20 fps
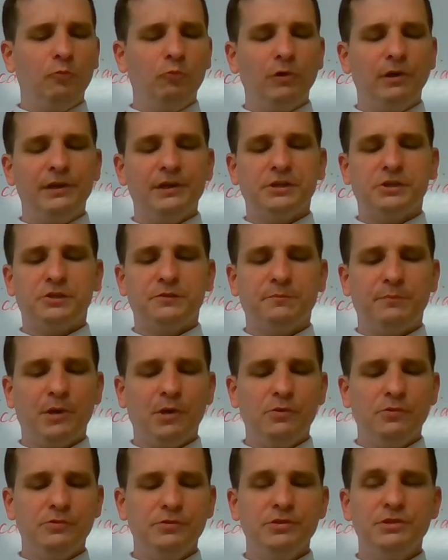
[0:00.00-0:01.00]
were
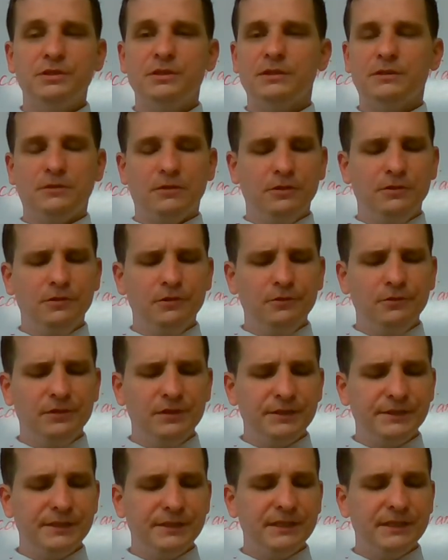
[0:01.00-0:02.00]
exposed to new
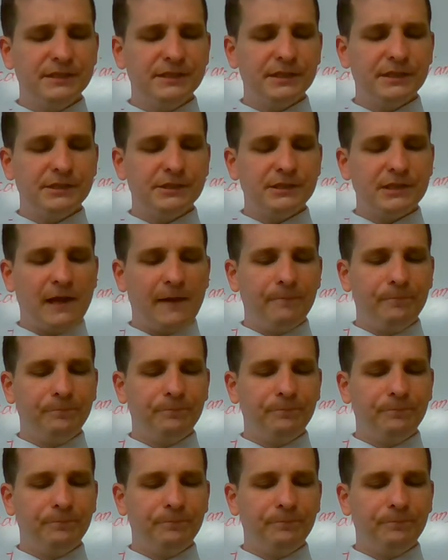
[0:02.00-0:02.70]
diseases.